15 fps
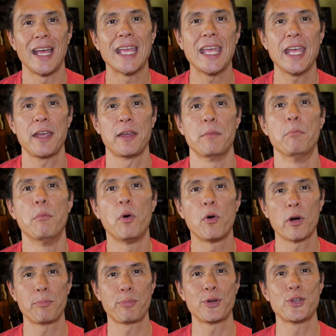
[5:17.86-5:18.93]
Again,
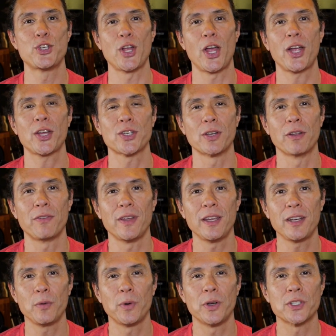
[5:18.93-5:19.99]
more projection. If
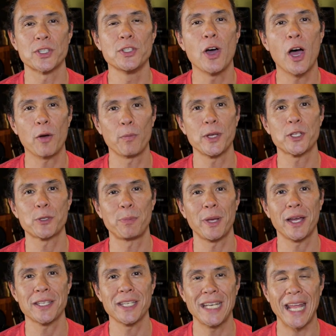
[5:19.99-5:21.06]
anyone's not
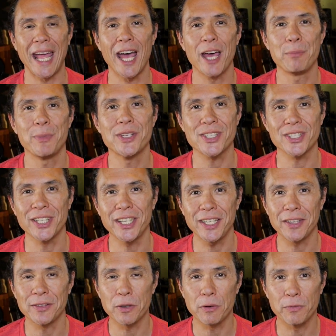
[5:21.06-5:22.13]
respecting and
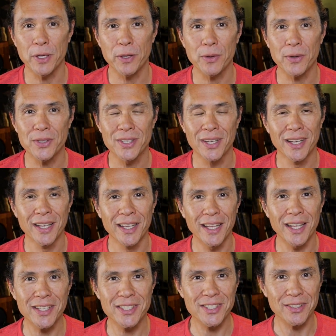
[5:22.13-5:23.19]
misleading their viewers,
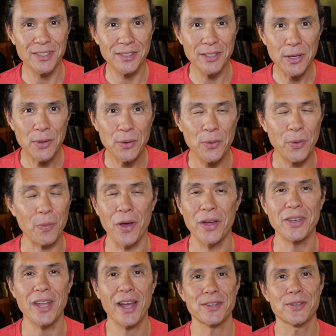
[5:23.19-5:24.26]
it's you,
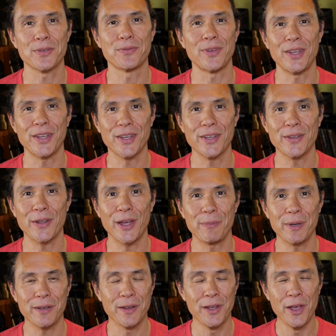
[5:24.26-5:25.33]
unnatural vegan. I
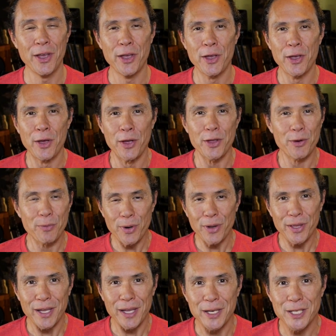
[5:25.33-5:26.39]
mean, you
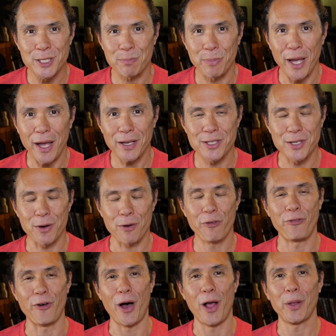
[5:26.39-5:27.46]
really expect your
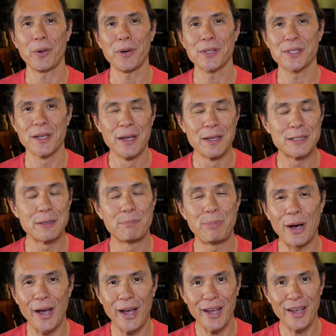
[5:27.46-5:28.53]
followers to
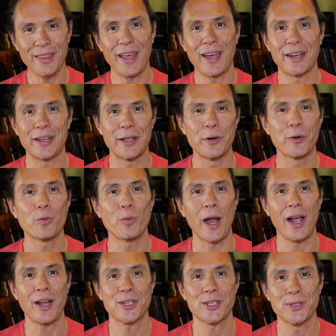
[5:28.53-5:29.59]
buy that
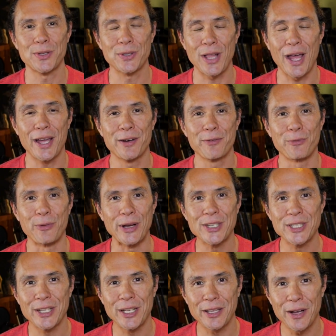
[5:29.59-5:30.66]
irrational line of
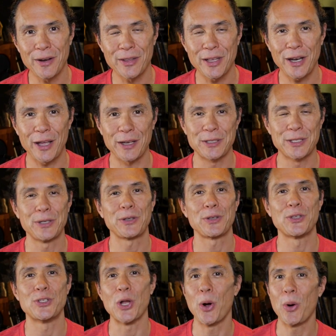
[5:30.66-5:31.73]
reasoning there that I took
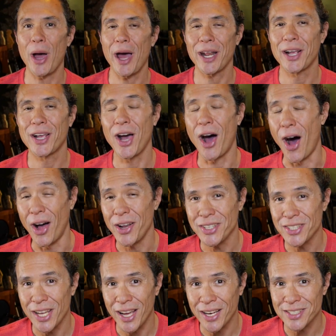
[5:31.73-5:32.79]
Joe out of
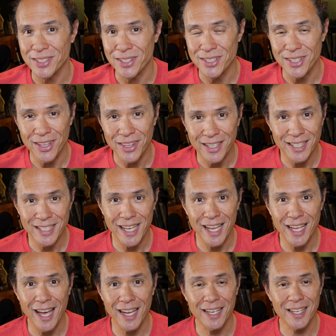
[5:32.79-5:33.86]
context? There's nothing to
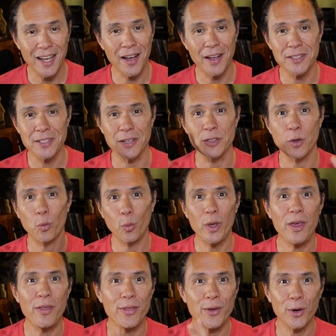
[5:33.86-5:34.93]
take out of context,
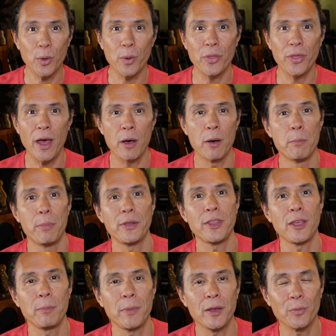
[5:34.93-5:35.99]
with or without, but
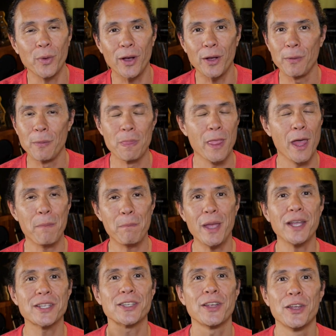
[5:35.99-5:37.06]
they mean well. It
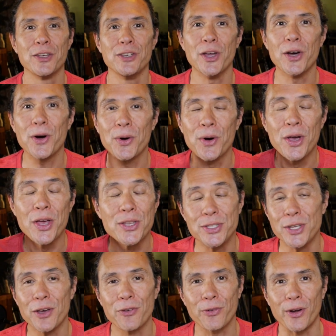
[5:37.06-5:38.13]
makes no
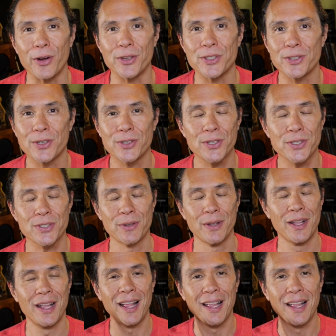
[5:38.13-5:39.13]
difference. You're just